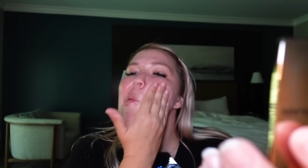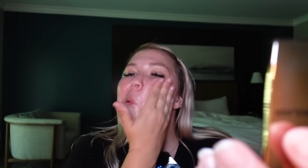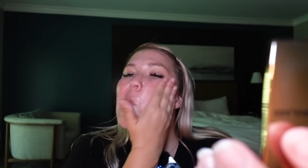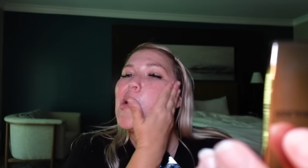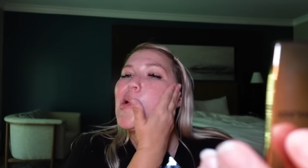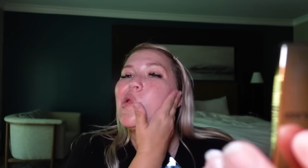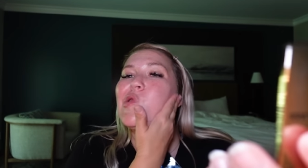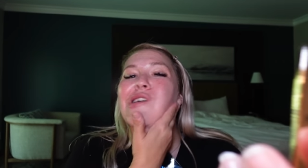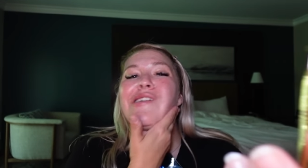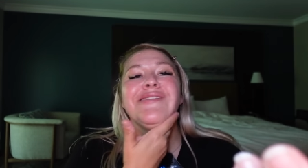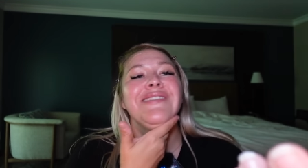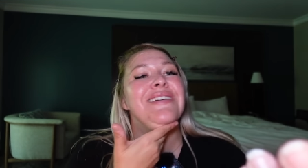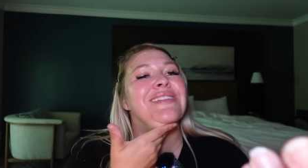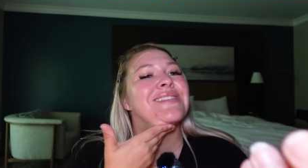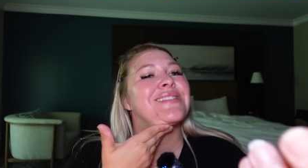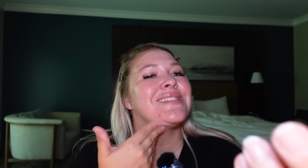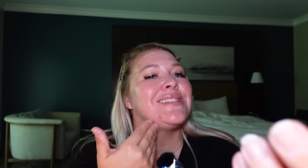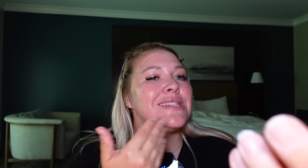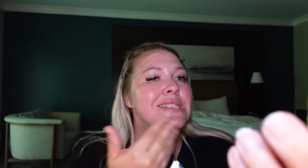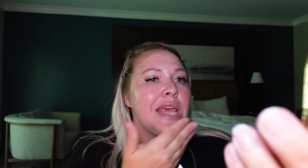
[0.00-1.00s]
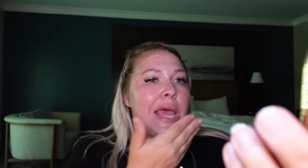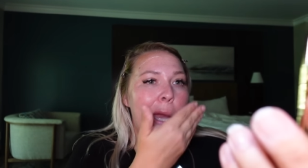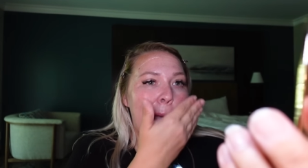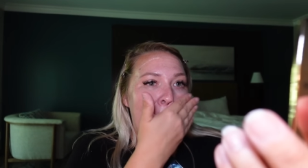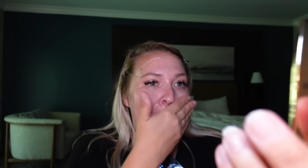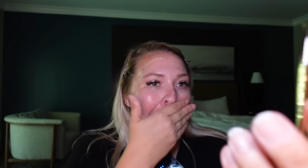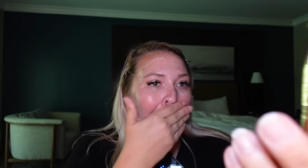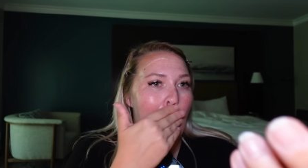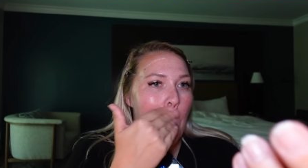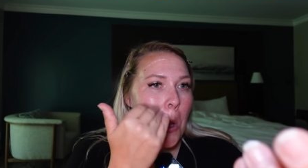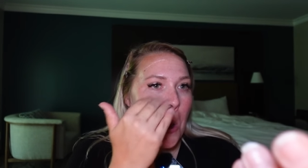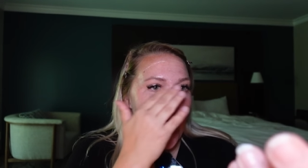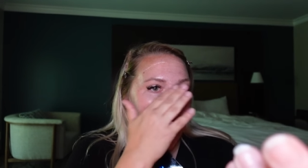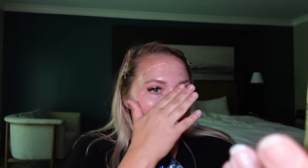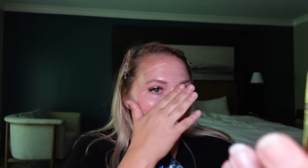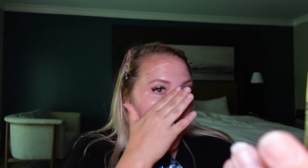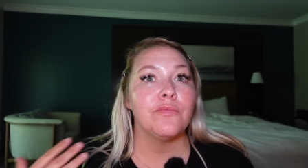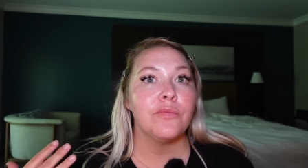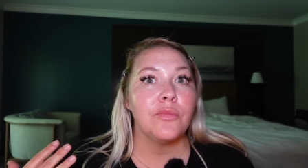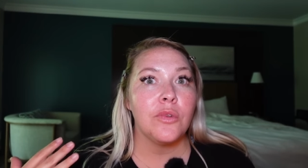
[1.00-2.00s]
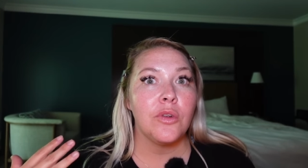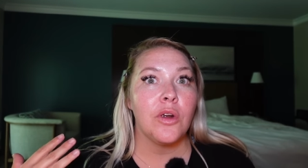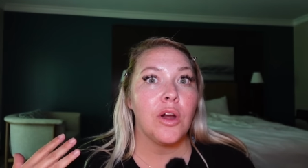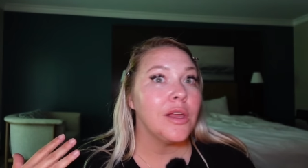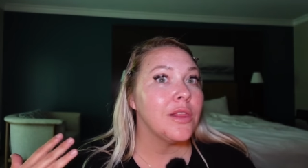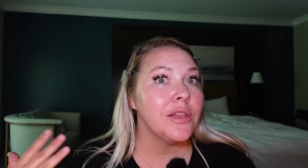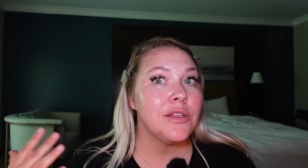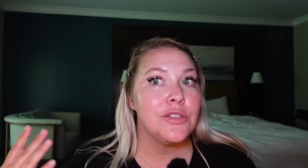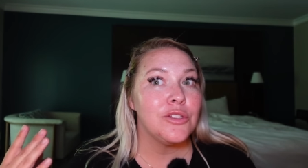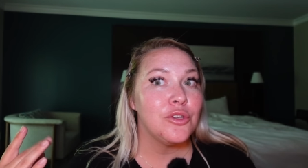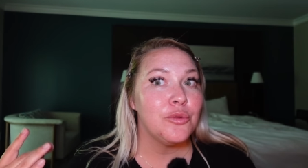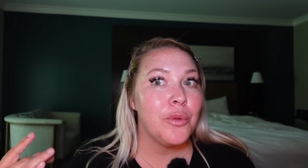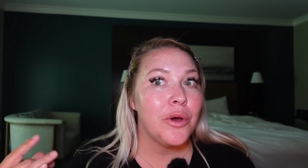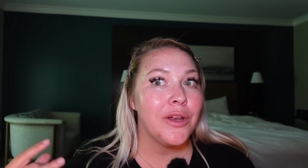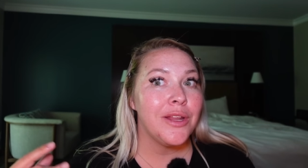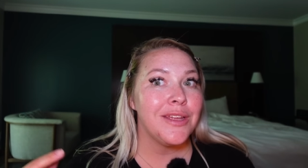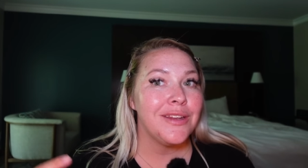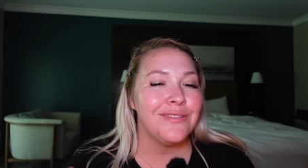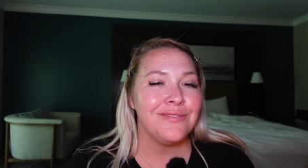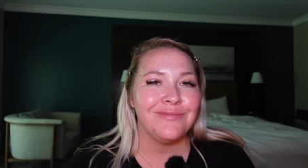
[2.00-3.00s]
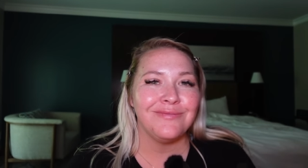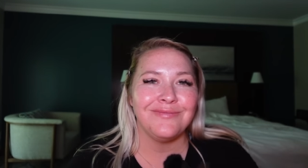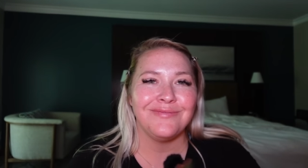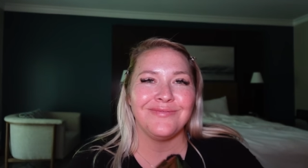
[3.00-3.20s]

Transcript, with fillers: I'm gonna let that set. All right, let's zoom on in.